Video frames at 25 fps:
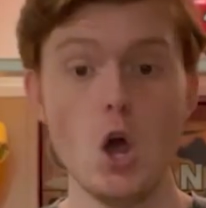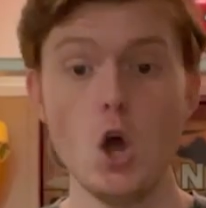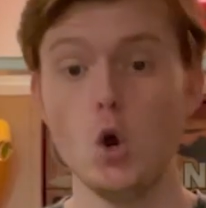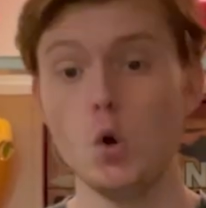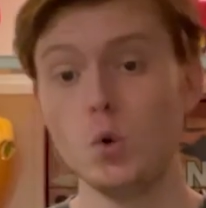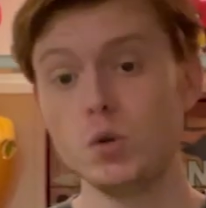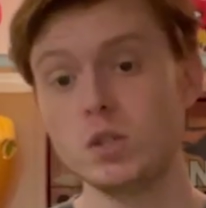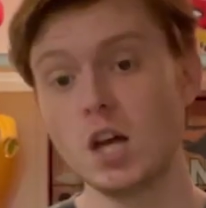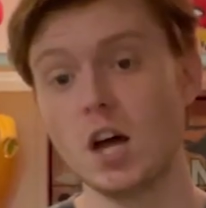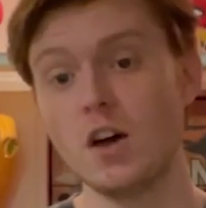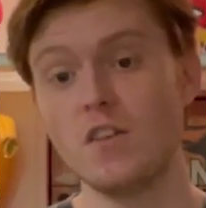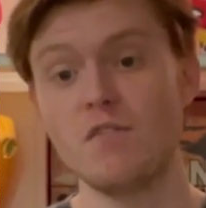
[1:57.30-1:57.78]
who
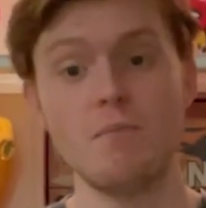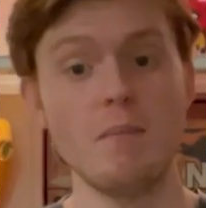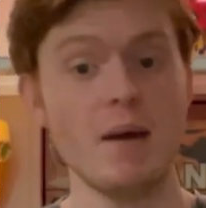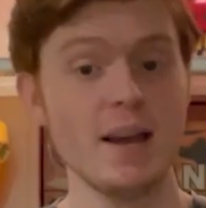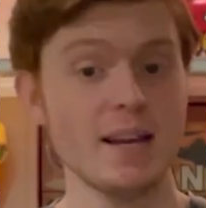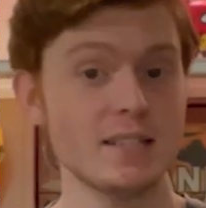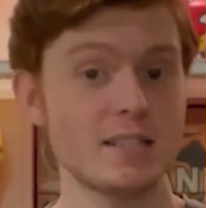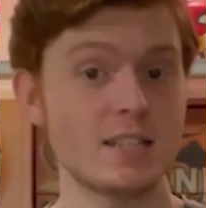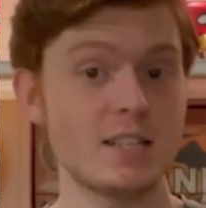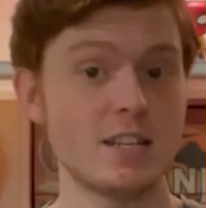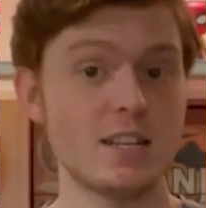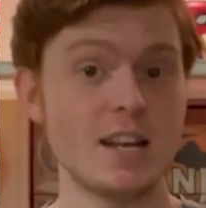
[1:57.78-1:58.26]
is half
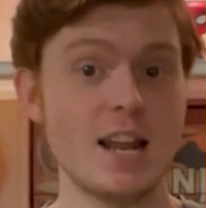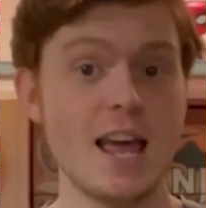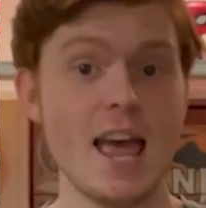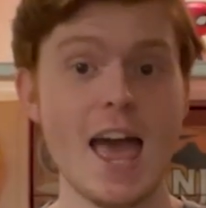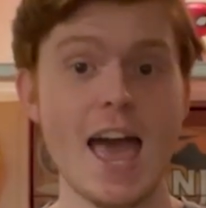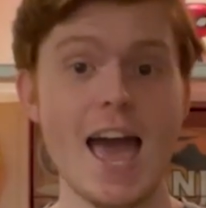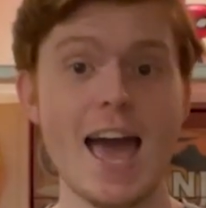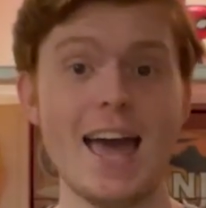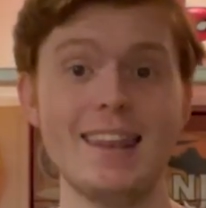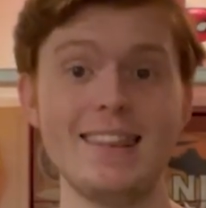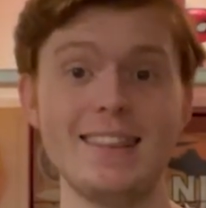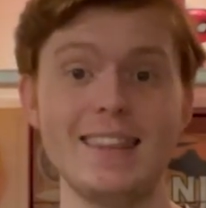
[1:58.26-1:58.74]
Mexican
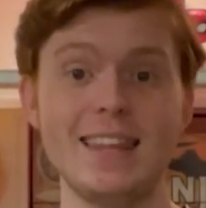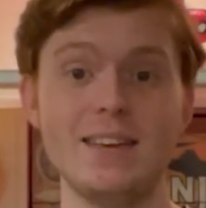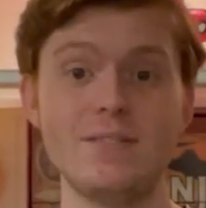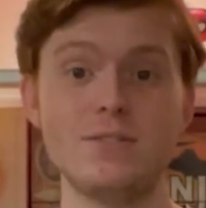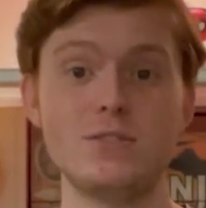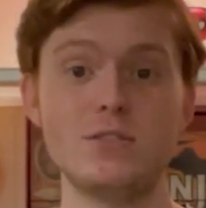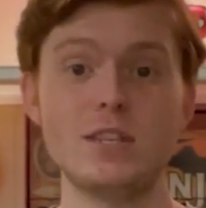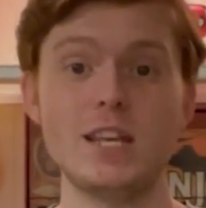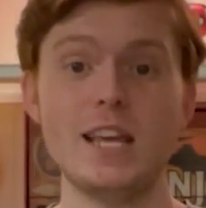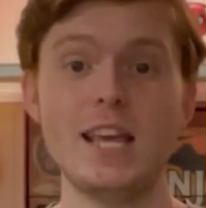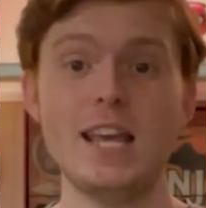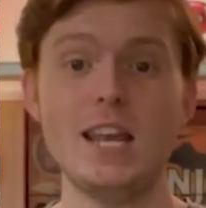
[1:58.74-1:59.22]
and
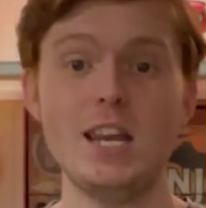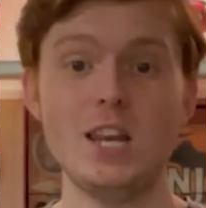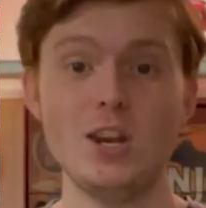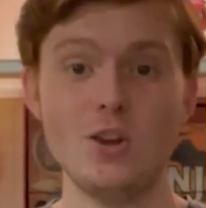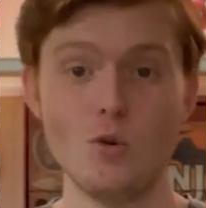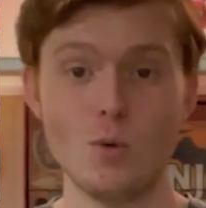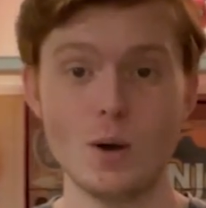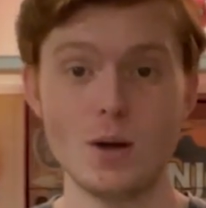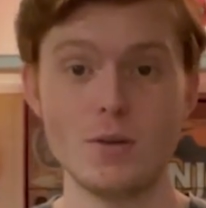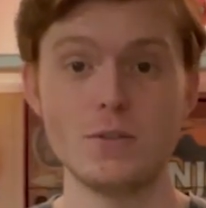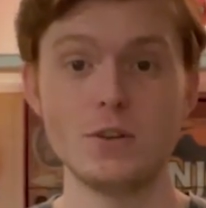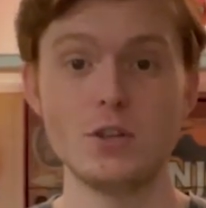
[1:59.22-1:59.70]
lives in
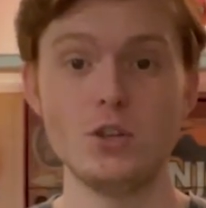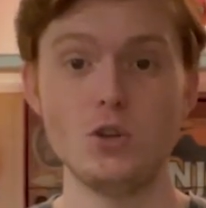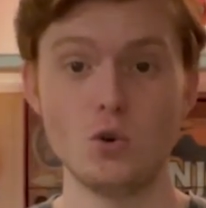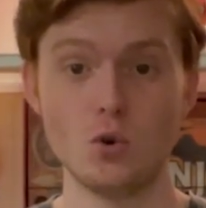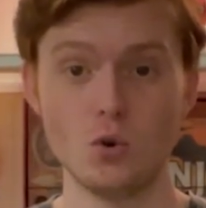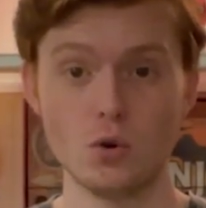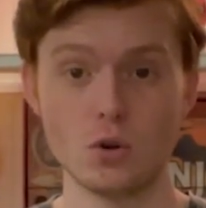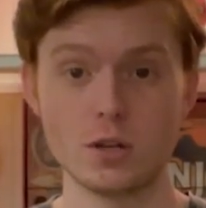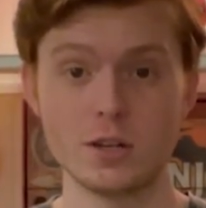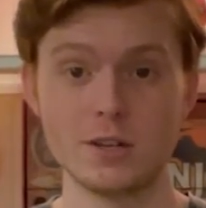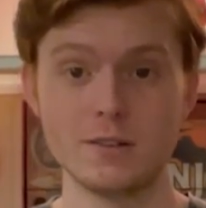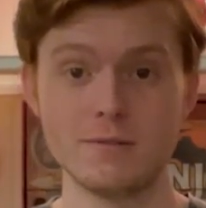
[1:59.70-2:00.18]
Nueva
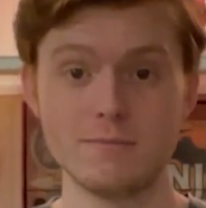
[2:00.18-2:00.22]
York.